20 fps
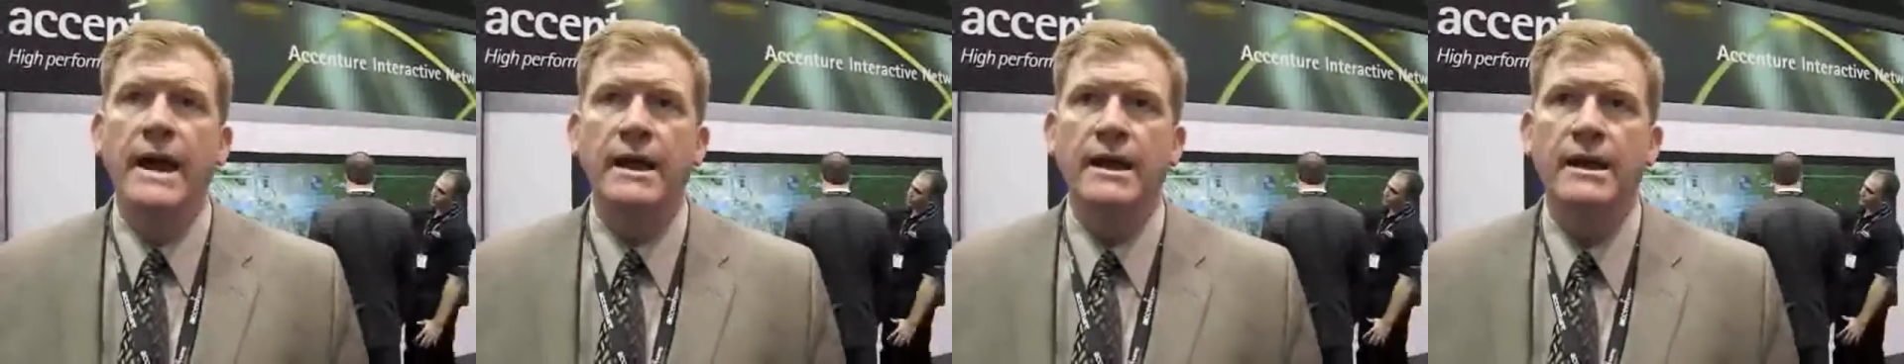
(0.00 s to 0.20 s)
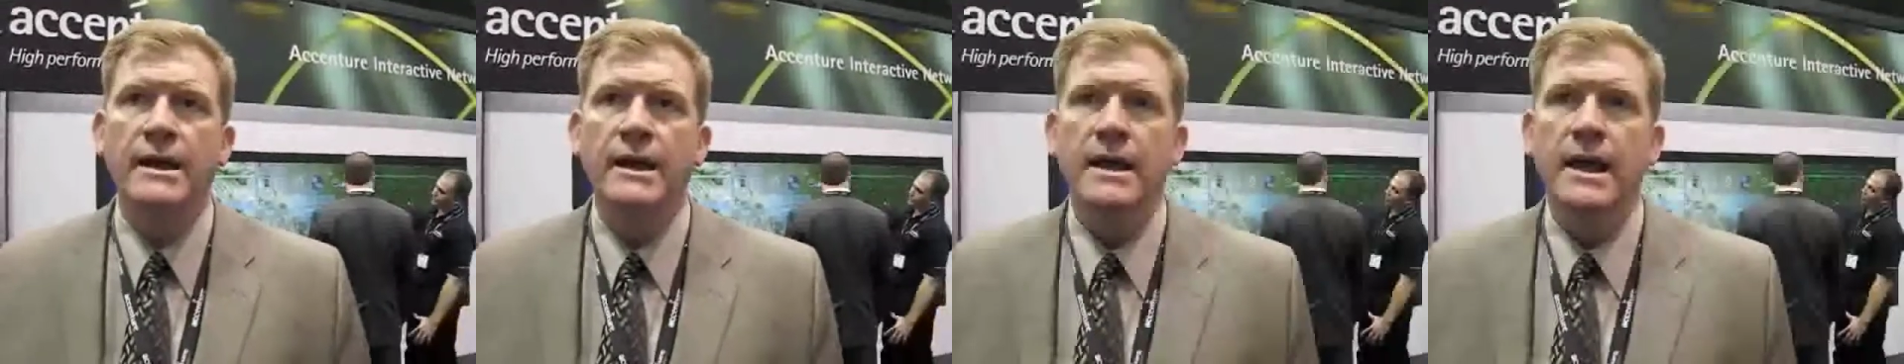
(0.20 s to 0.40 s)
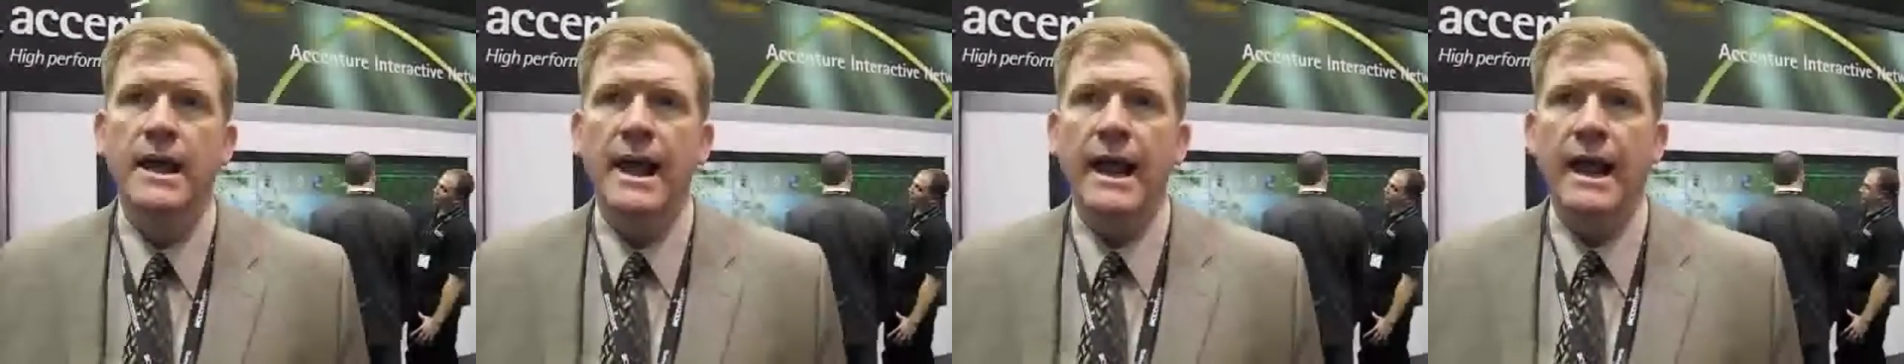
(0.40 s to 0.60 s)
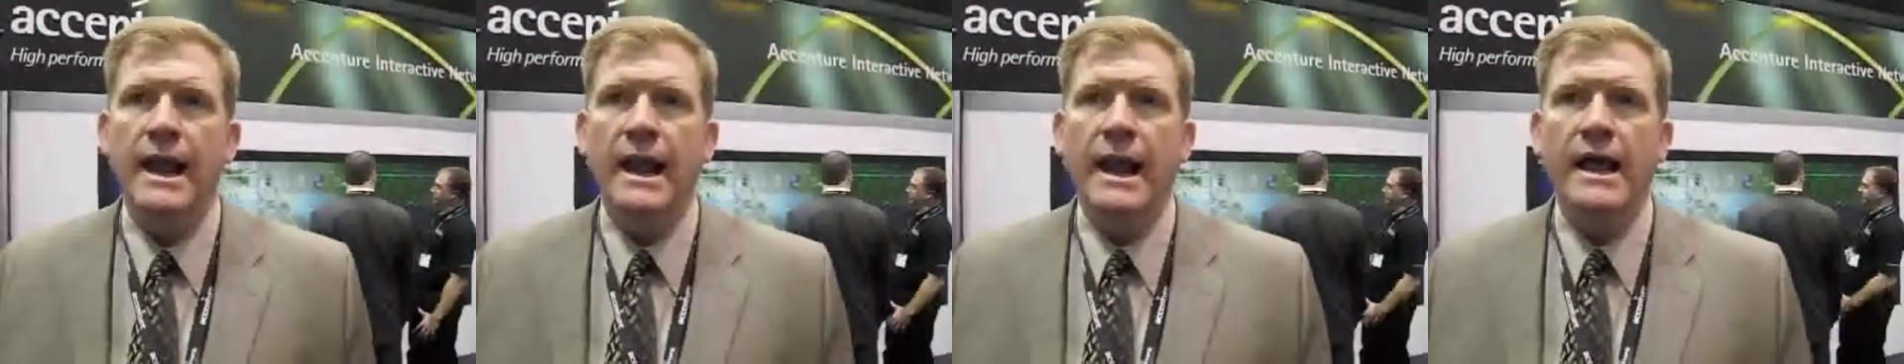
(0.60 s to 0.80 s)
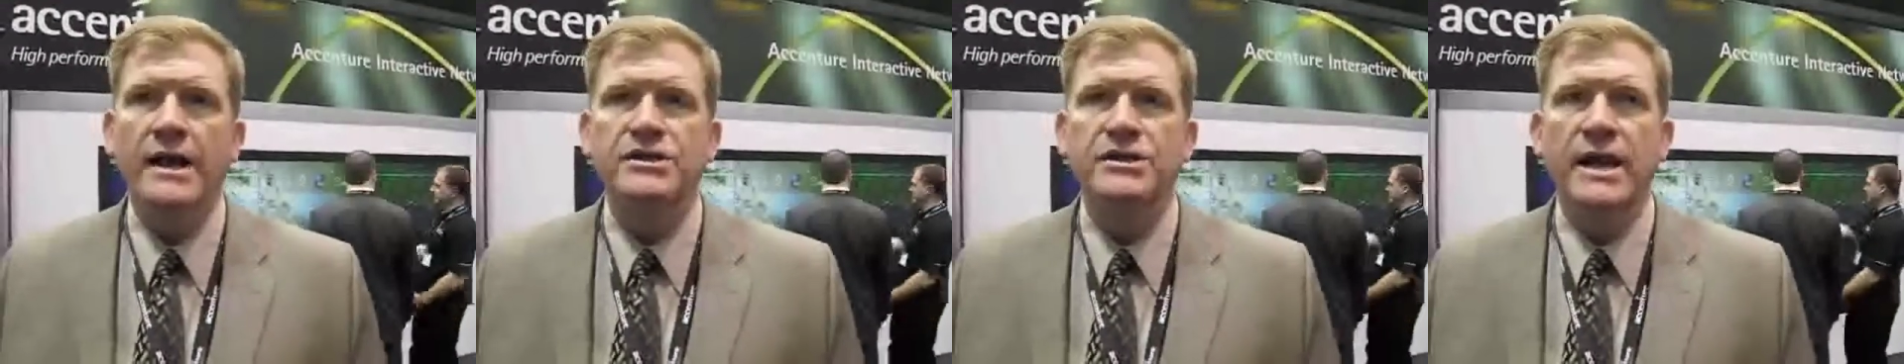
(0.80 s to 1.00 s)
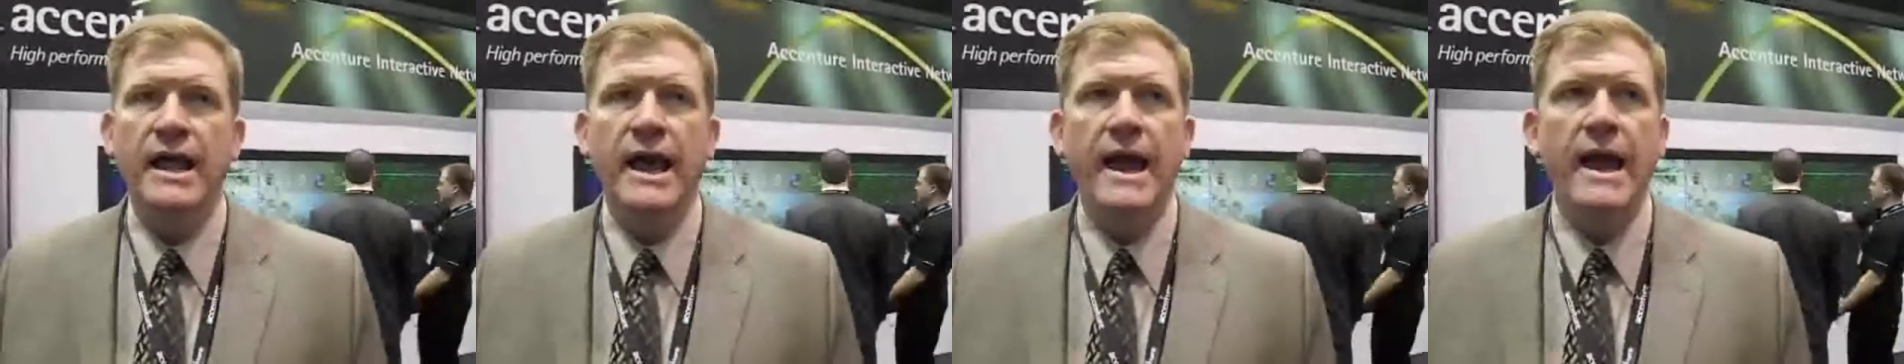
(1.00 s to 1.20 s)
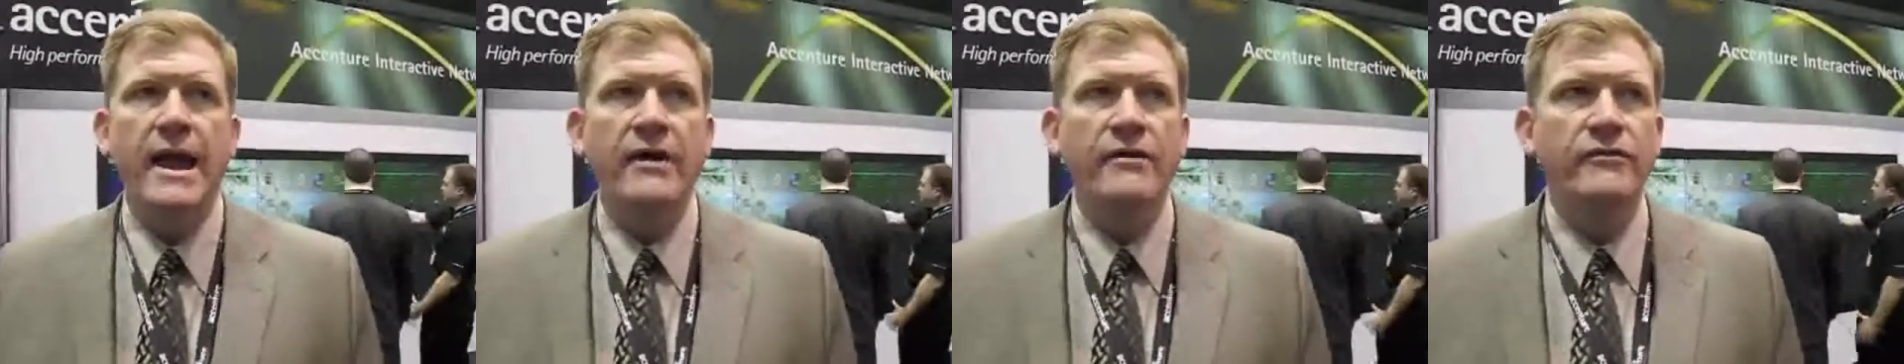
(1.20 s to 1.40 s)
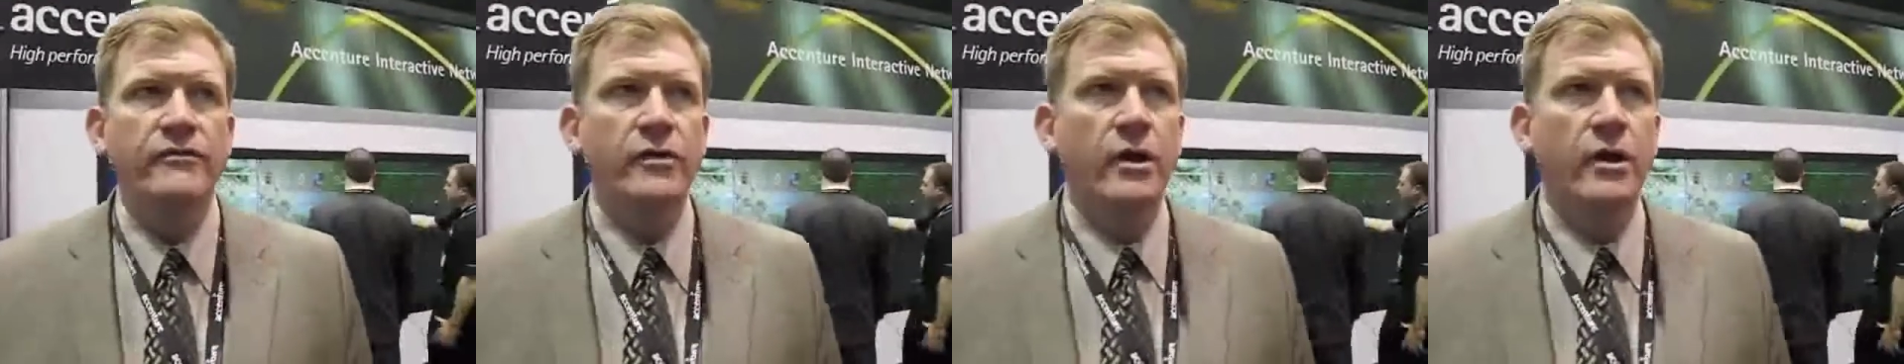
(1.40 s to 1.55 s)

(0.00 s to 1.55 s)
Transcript: and allows you to have